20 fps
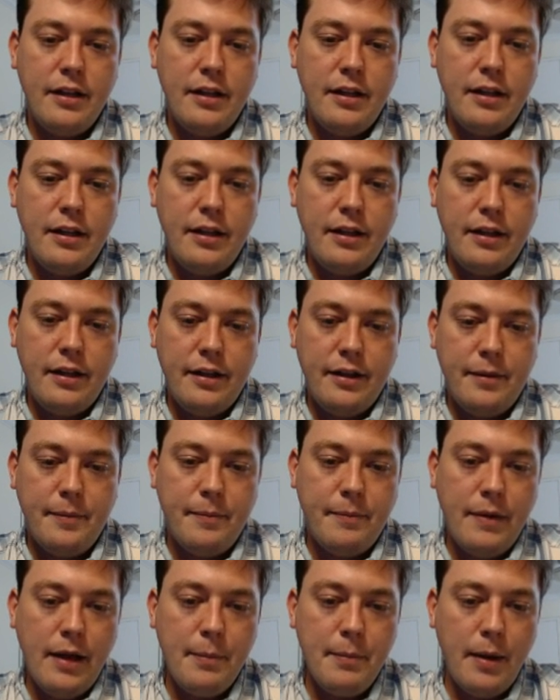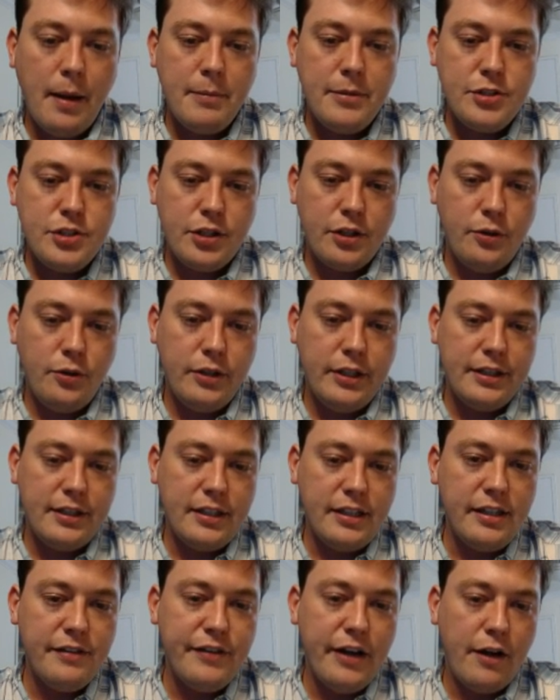I'm just gonna look at
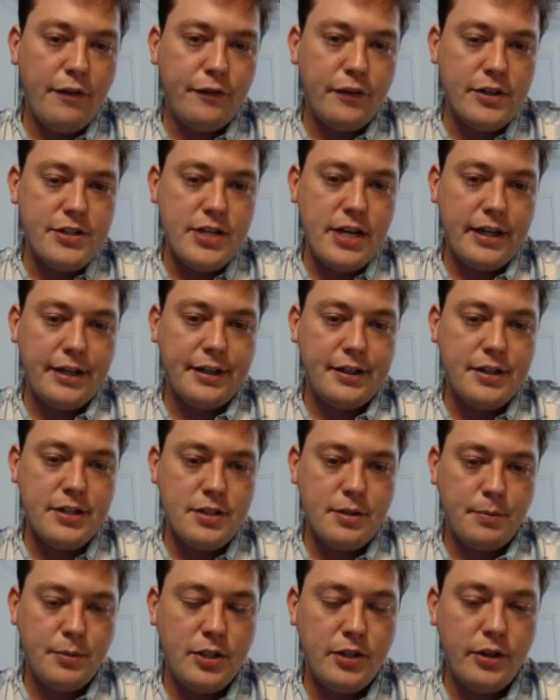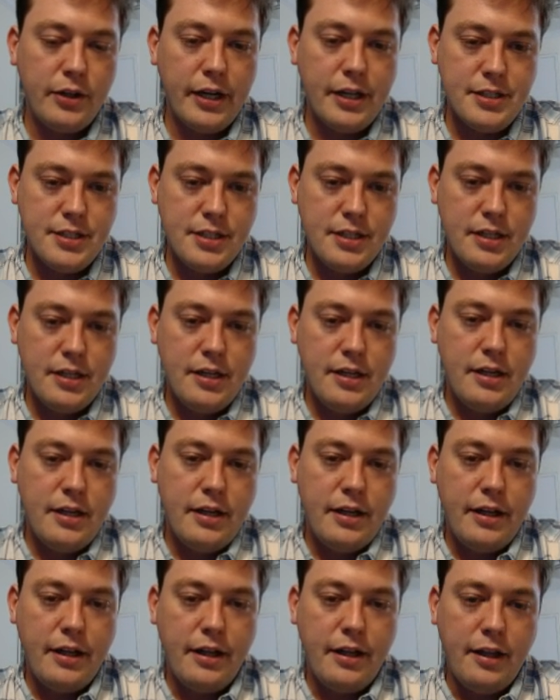the eval for a second because I'm curious.
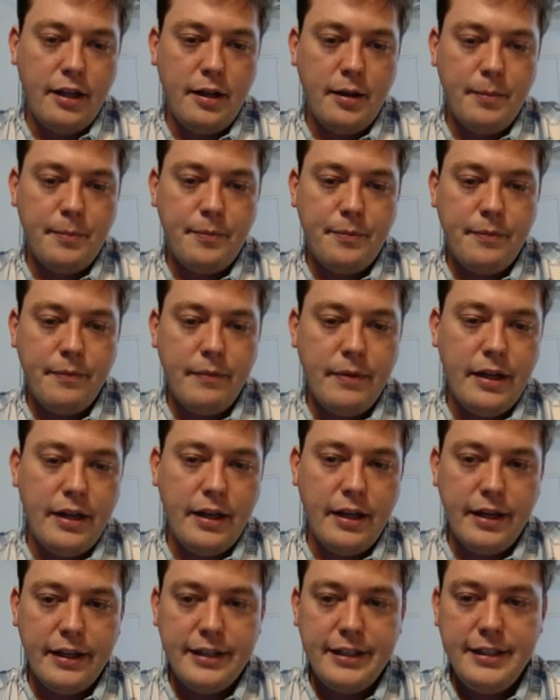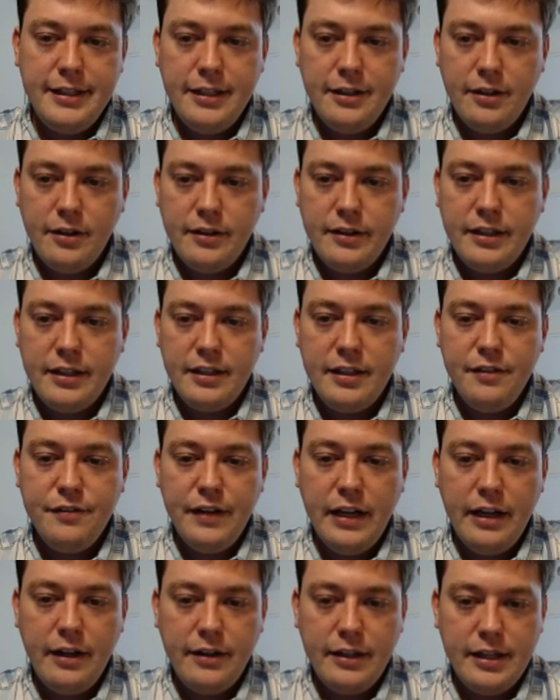Here the
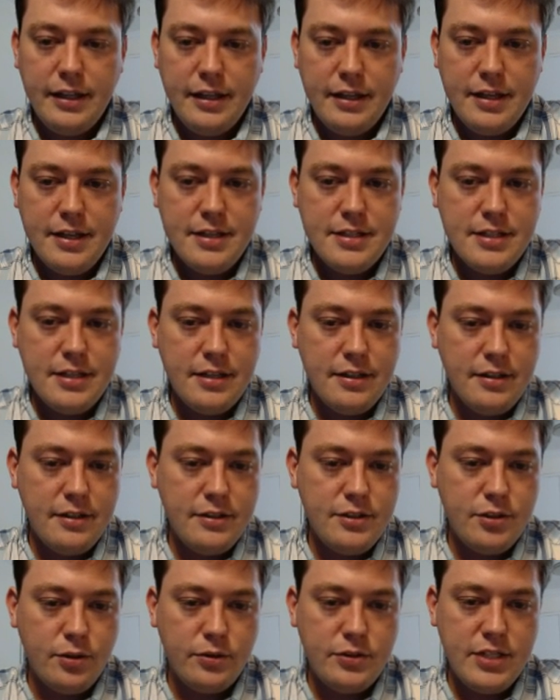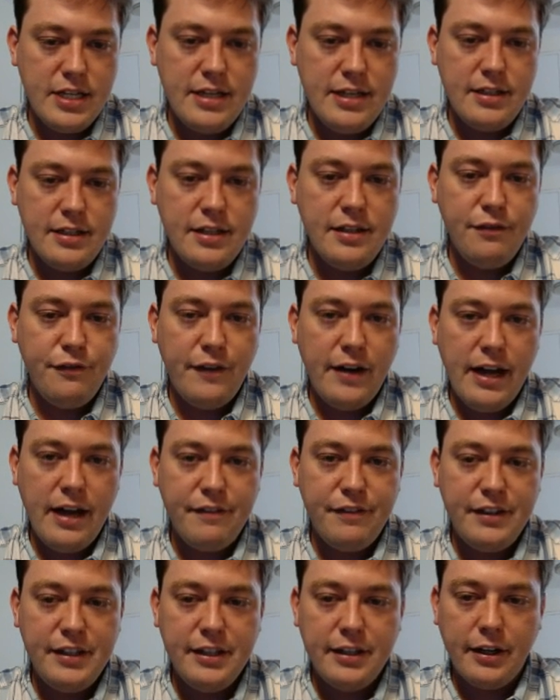eval is, so say
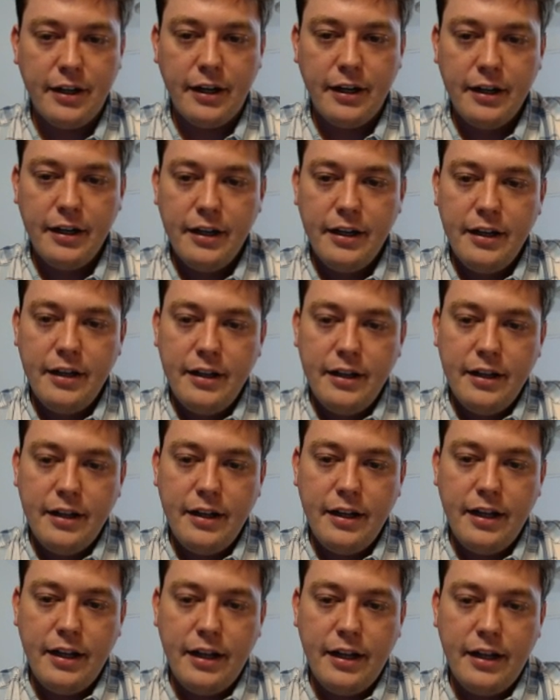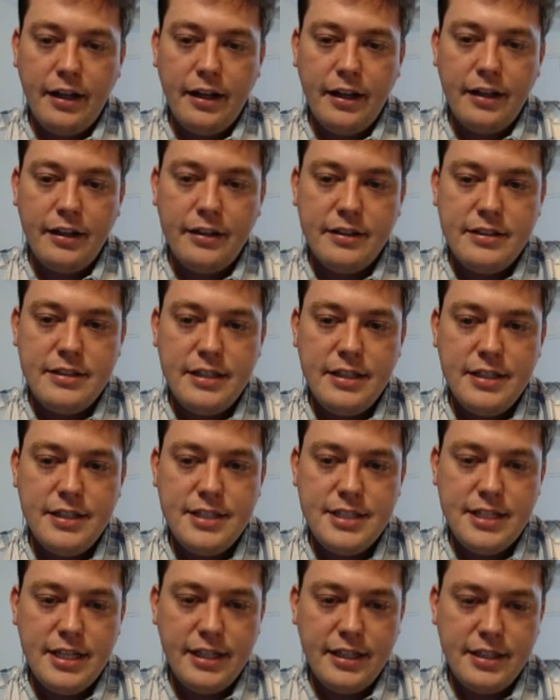e5 here,
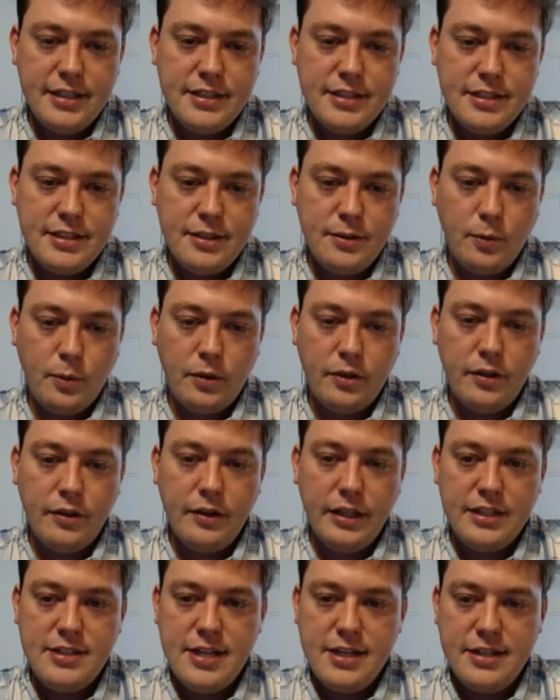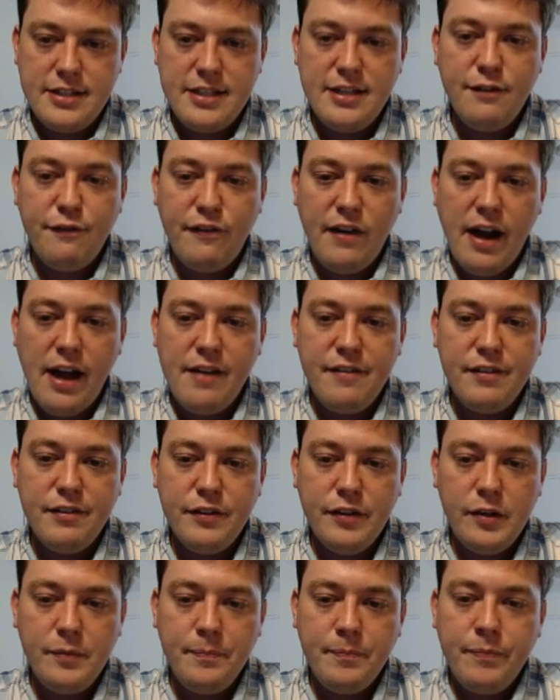d6, or let's say d5
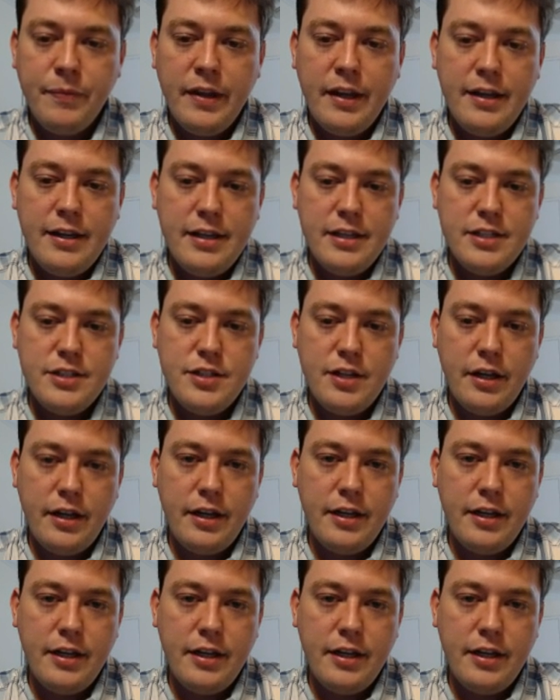even, is